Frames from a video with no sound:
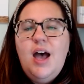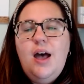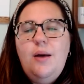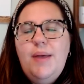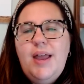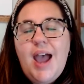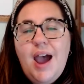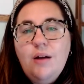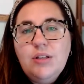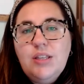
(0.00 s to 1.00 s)
an
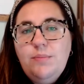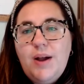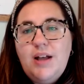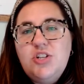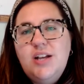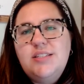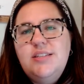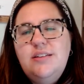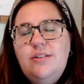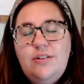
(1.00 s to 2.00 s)
hourly project
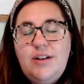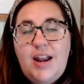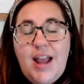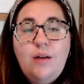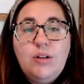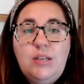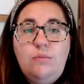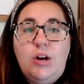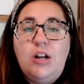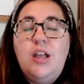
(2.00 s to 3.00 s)
or not hourly
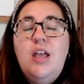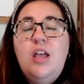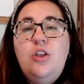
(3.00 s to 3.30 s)
work,